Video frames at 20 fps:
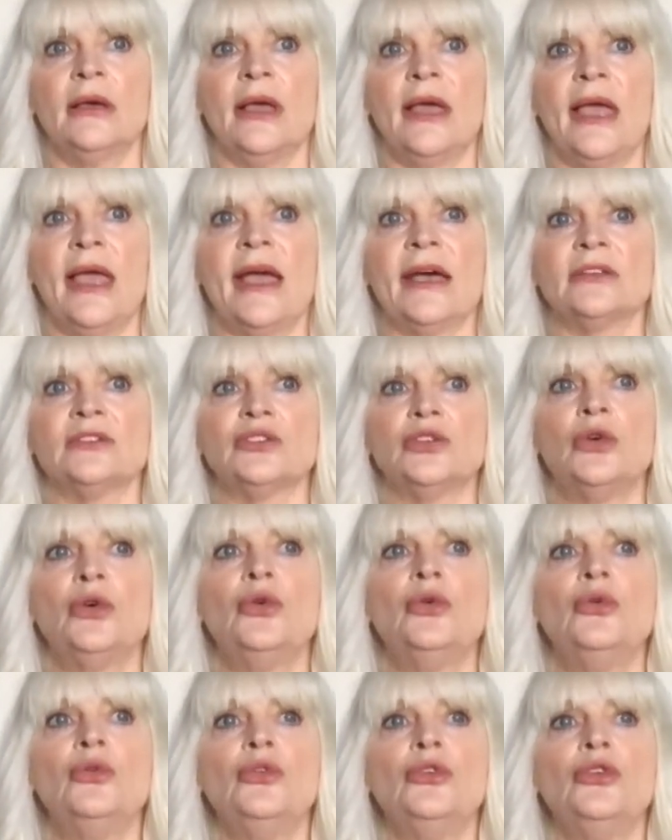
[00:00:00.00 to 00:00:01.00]
as
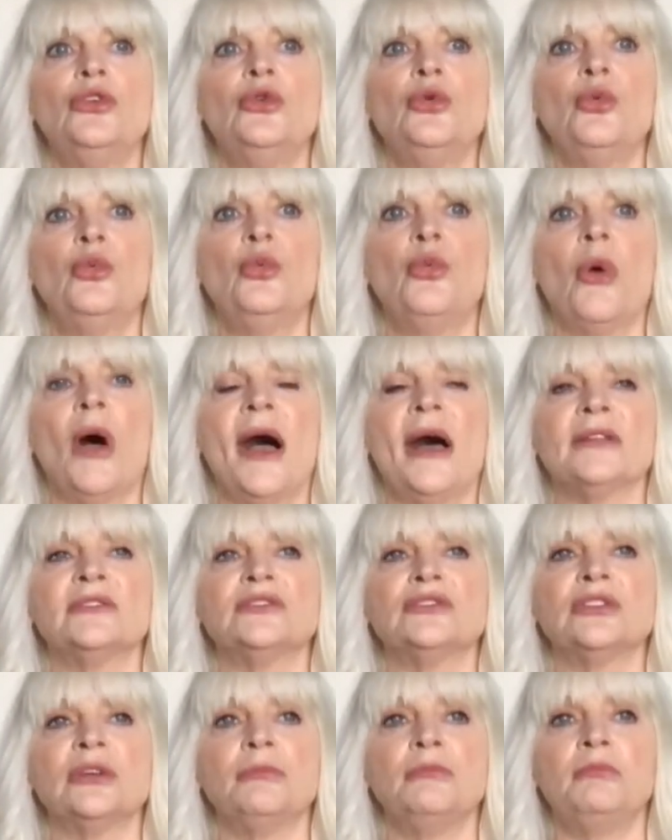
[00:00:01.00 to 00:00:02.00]
who you want
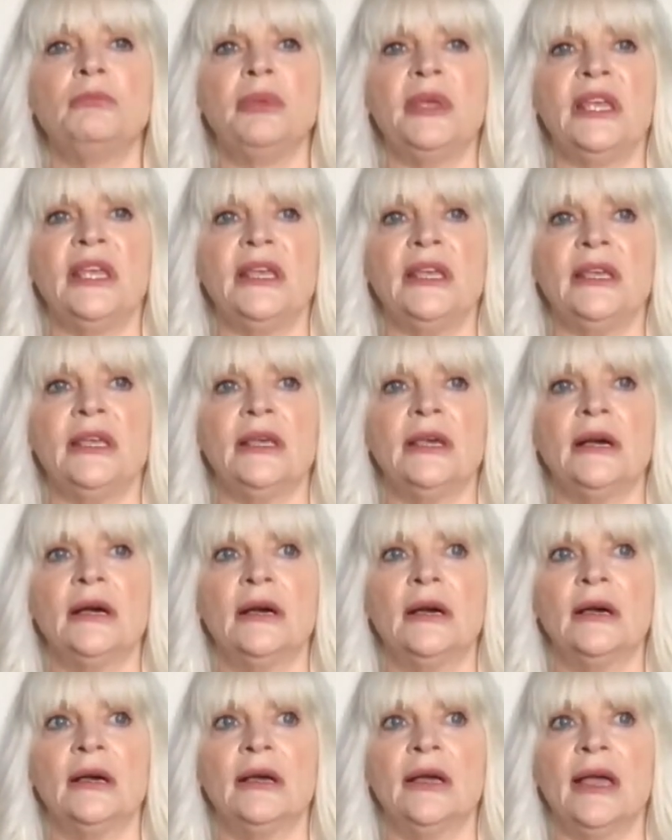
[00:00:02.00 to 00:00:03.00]
to be
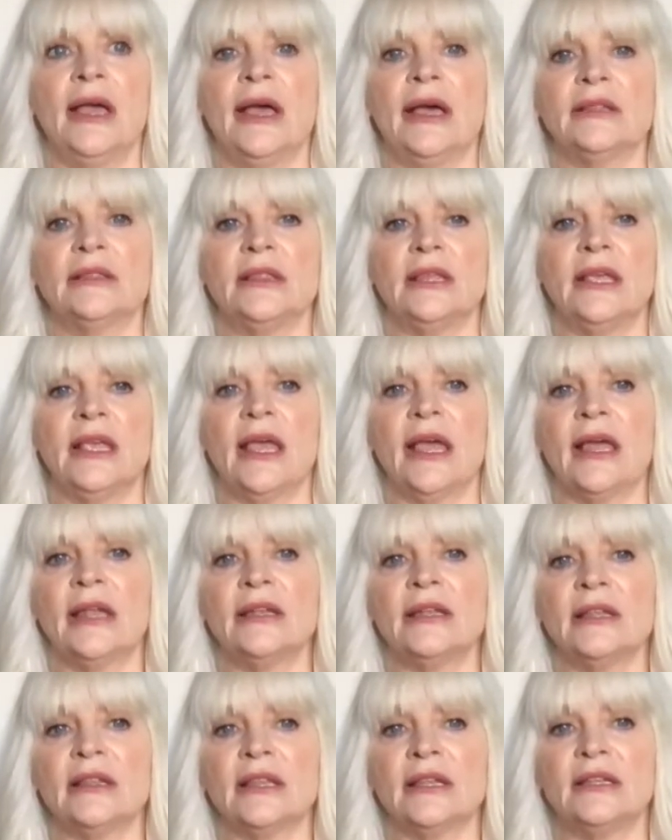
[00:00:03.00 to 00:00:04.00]
at the end
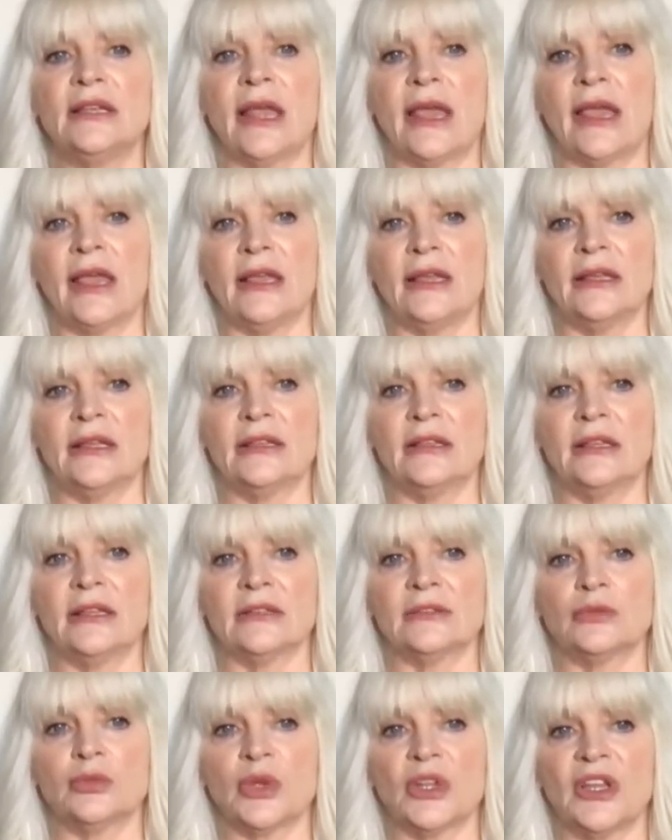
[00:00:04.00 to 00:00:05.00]
of the day in
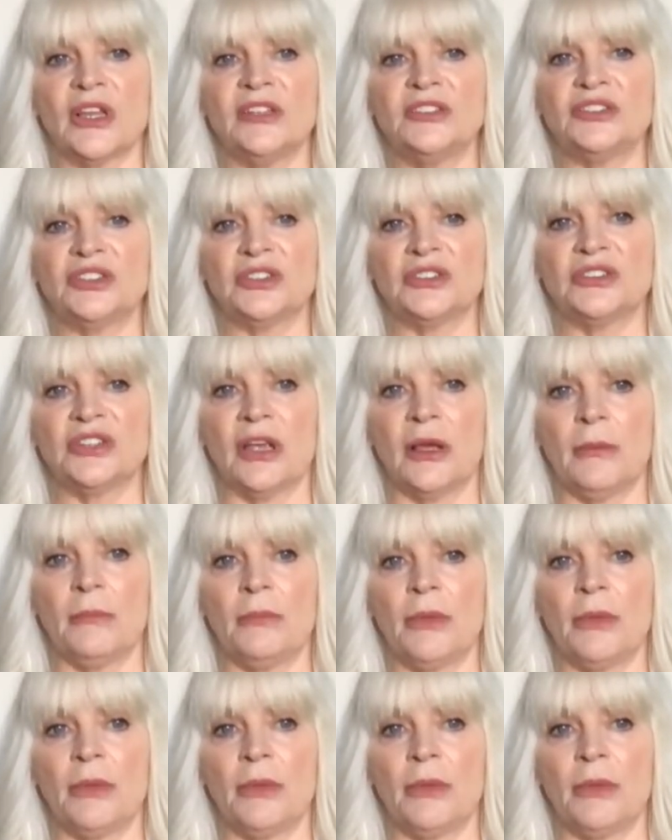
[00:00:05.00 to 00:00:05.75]
this relationship.